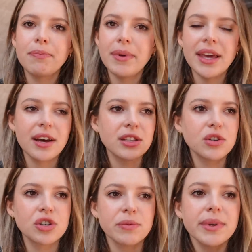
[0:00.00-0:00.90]
being on
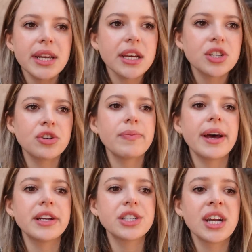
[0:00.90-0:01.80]
social media too
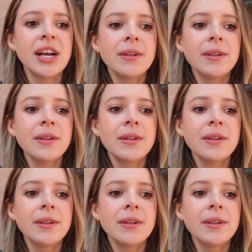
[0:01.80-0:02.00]
much.